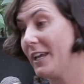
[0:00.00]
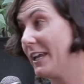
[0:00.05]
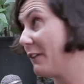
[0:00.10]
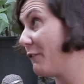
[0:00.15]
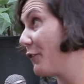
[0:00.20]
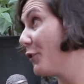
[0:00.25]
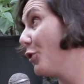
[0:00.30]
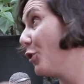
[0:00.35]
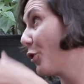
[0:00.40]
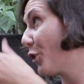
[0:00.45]
if
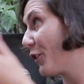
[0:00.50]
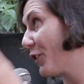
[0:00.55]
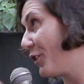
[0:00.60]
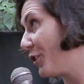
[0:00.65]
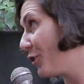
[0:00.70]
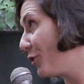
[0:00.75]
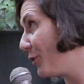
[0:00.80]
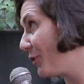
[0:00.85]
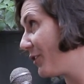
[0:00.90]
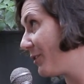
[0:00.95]
you look at the
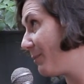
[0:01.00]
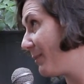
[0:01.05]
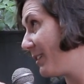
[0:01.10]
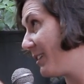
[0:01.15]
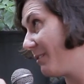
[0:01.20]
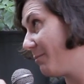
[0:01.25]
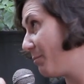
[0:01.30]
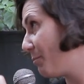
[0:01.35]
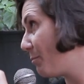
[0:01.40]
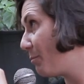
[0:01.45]
news, you
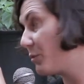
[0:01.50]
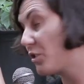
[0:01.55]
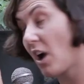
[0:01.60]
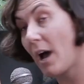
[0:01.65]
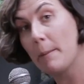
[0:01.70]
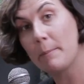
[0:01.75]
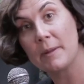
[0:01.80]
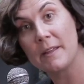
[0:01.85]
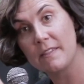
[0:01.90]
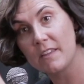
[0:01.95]

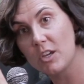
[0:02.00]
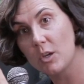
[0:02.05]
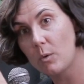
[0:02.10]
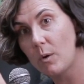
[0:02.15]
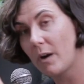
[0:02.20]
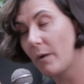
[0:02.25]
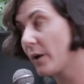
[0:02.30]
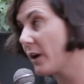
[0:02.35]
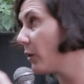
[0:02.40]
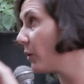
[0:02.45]
type in the
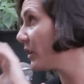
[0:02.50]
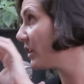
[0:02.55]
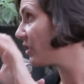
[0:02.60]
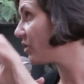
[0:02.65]
URL and you